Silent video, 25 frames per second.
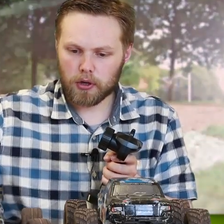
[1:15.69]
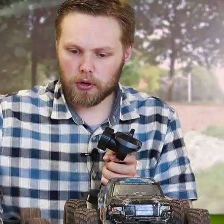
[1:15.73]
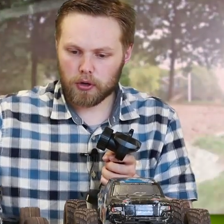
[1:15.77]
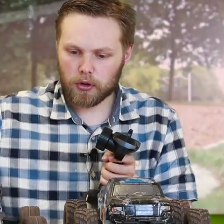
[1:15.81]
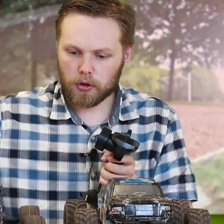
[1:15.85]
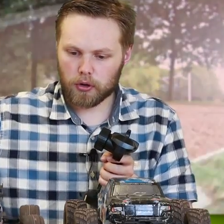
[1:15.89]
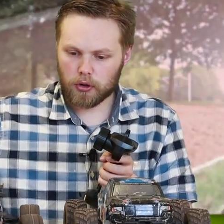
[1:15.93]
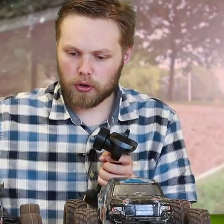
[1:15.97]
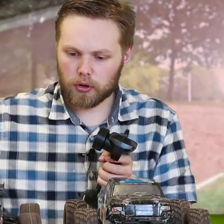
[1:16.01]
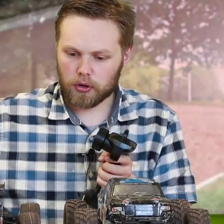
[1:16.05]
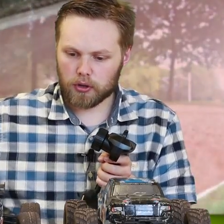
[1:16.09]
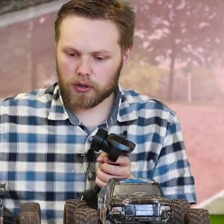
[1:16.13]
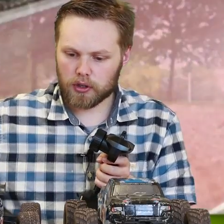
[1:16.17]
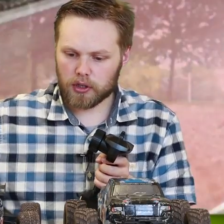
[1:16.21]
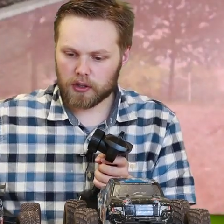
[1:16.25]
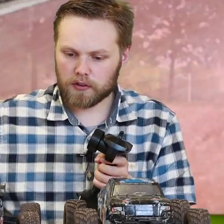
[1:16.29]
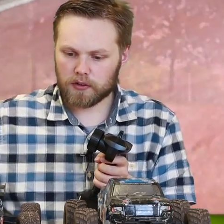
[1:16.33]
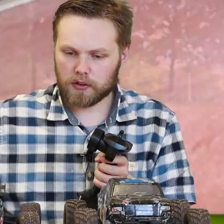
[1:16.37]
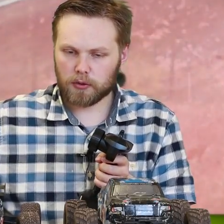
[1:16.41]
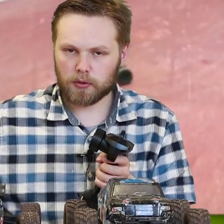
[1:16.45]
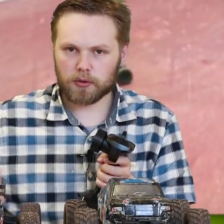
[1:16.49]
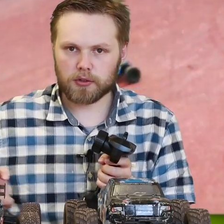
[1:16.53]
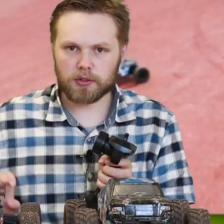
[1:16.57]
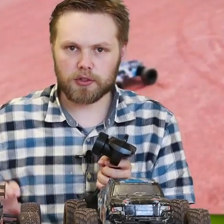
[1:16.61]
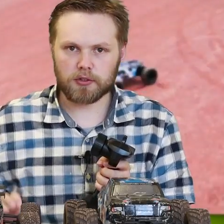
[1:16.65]
or
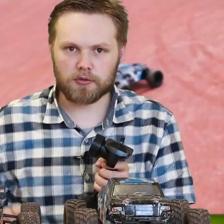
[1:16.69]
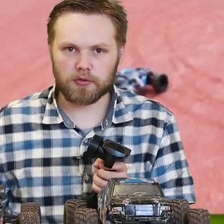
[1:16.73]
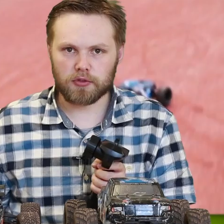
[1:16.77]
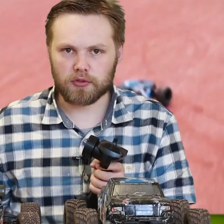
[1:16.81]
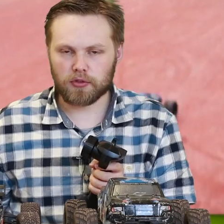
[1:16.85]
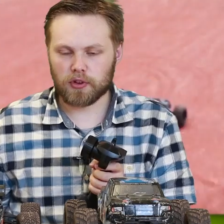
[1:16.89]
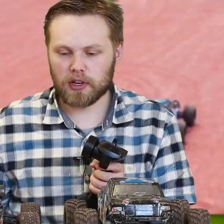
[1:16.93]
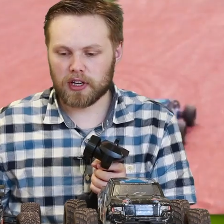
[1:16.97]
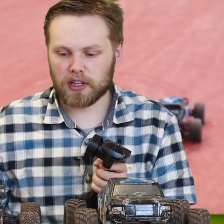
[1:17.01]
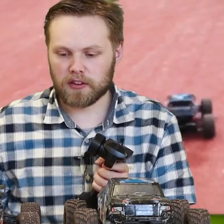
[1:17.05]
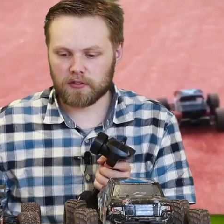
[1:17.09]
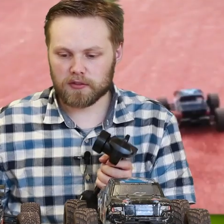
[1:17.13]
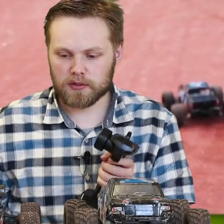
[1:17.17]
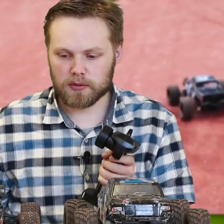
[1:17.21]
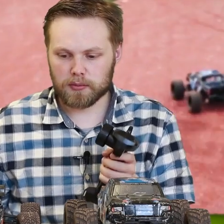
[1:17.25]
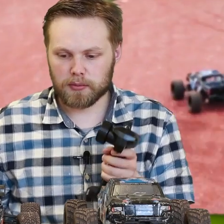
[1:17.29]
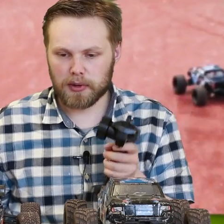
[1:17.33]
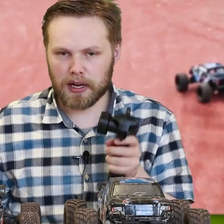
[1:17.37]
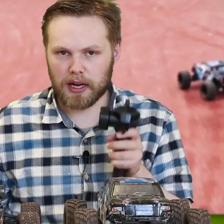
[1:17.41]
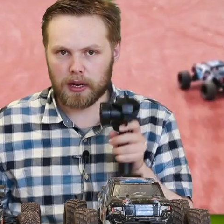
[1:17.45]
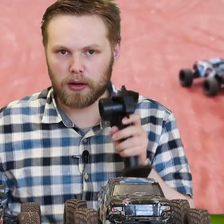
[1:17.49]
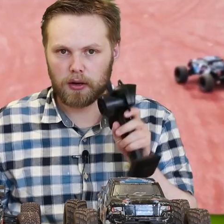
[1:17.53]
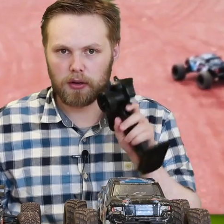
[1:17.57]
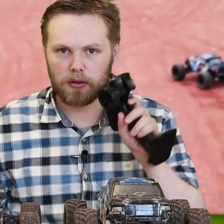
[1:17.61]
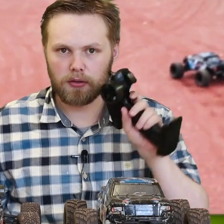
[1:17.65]
if you want to really give them some
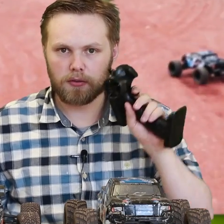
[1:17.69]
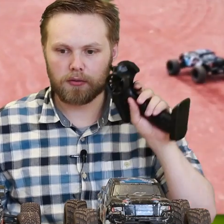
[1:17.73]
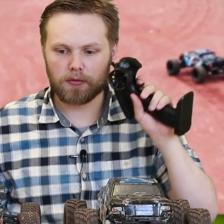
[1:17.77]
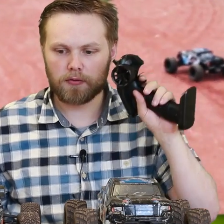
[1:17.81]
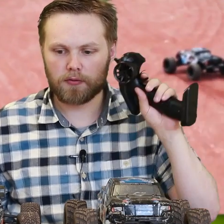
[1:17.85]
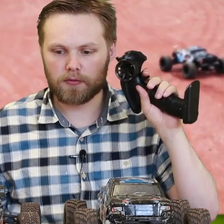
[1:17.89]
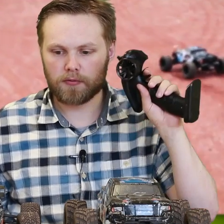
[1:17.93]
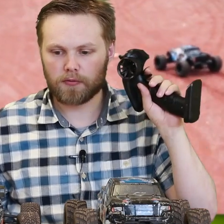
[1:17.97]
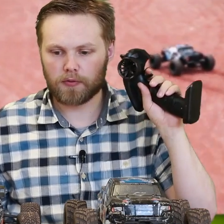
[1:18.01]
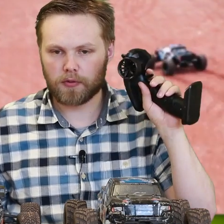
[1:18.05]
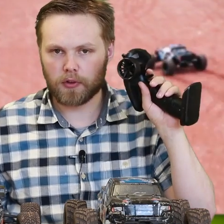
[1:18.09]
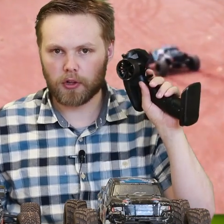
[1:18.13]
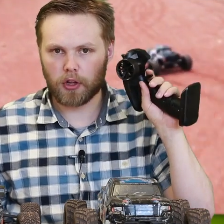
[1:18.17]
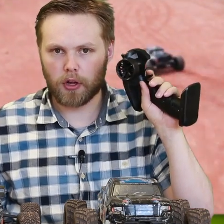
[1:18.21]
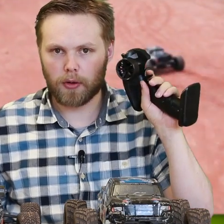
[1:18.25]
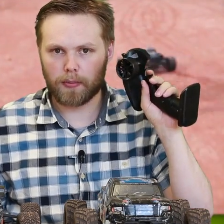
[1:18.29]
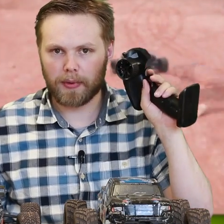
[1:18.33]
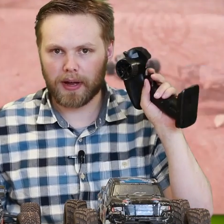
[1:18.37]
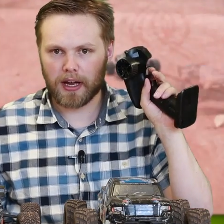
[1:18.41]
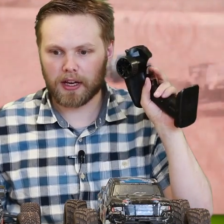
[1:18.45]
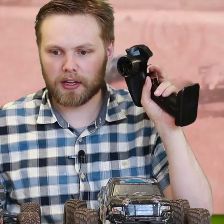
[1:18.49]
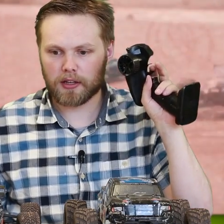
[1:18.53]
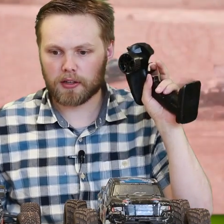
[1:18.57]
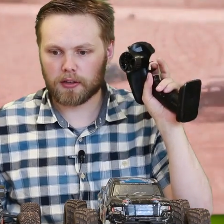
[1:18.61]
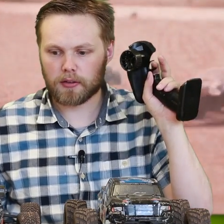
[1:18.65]
power full hold
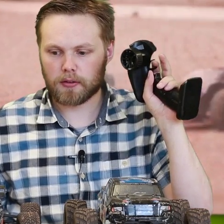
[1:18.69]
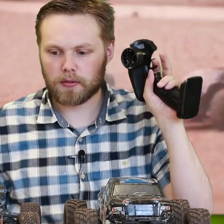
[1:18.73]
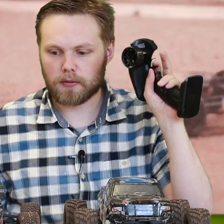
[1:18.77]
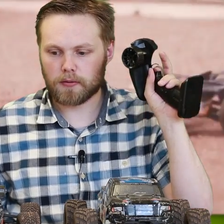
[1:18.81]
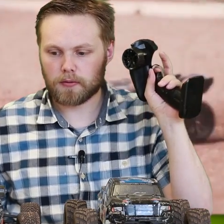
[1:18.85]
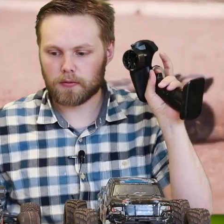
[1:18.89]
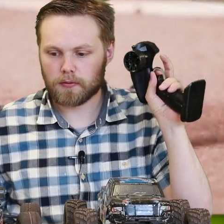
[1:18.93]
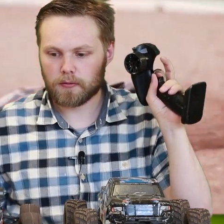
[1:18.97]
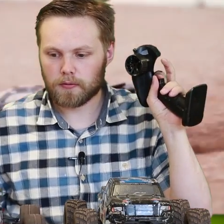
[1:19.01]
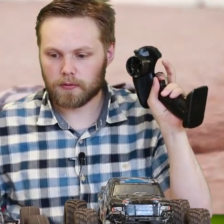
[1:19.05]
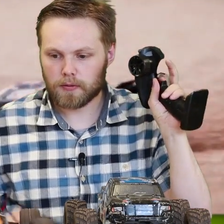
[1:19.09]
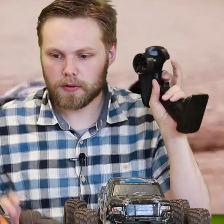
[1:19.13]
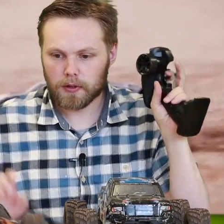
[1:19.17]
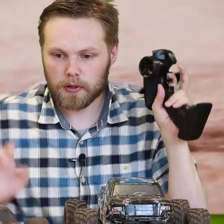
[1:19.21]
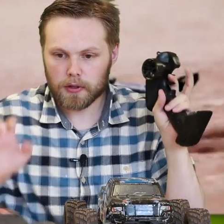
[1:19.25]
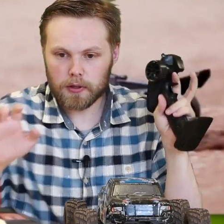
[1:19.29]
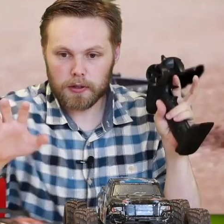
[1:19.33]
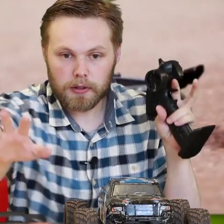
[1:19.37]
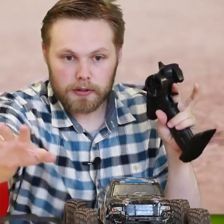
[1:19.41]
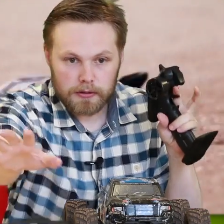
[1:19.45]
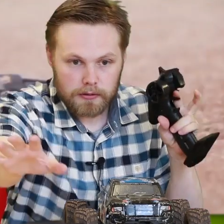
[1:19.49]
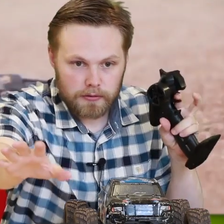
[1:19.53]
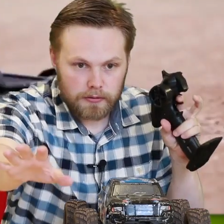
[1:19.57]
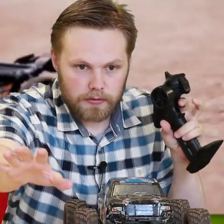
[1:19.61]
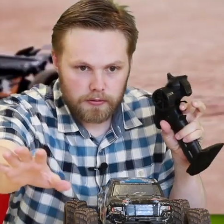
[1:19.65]
back and
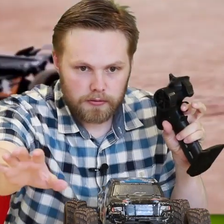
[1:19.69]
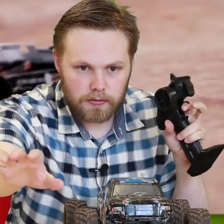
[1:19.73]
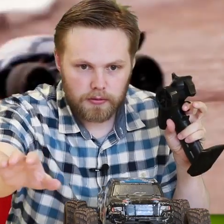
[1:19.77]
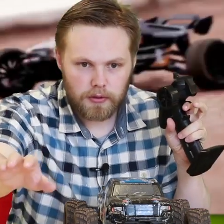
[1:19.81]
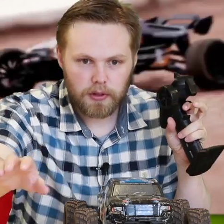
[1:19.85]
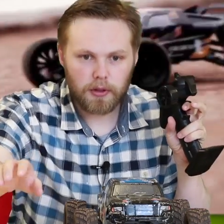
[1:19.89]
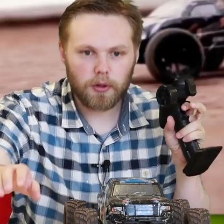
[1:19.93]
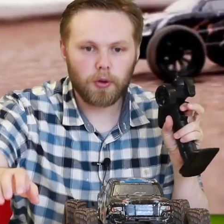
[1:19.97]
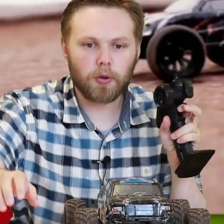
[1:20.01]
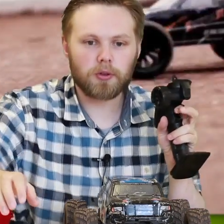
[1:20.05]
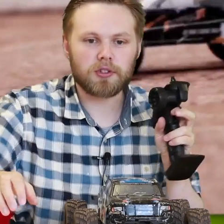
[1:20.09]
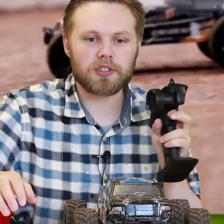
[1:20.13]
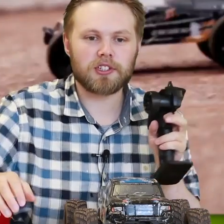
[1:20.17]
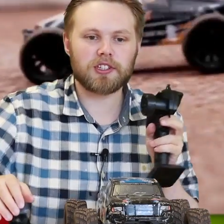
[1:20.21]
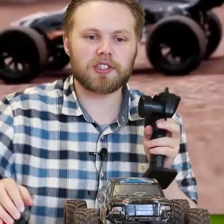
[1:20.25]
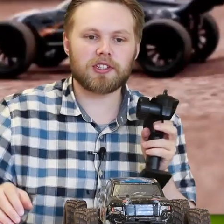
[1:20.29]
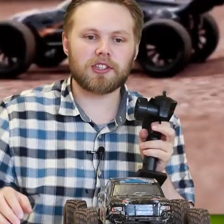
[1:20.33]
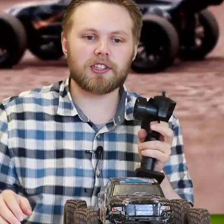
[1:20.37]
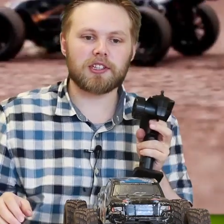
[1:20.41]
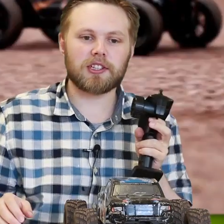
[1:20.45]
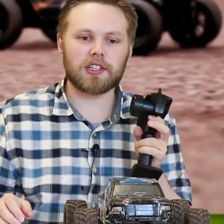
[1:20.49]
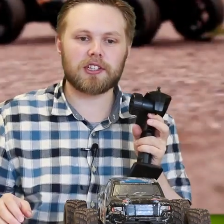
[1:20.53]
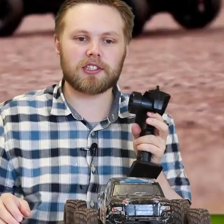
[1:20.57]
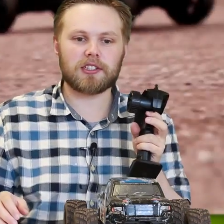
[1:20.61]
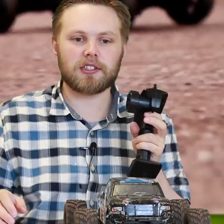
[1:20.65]
launch into
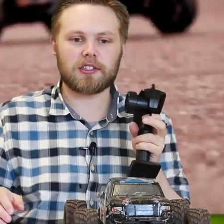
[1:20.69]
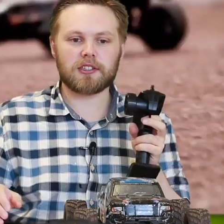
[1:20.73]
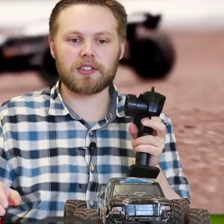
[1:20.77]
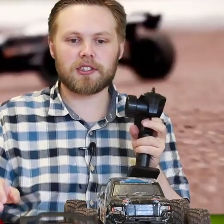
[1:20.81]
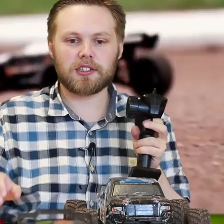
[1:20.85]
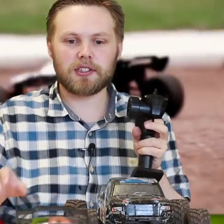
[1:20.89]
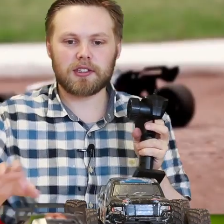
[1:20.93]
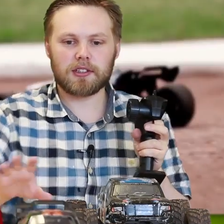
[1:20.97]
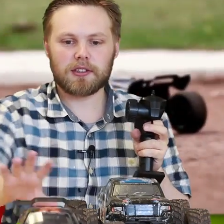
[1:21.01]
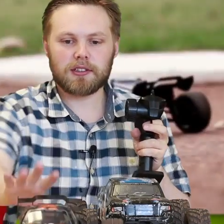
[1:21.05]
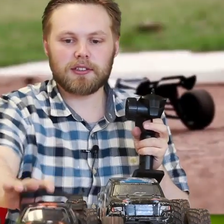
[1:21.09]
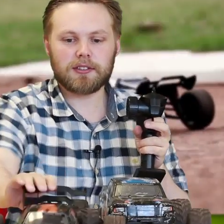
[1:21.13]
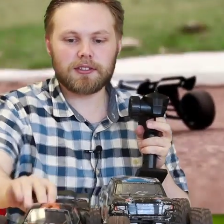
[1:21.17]
the distance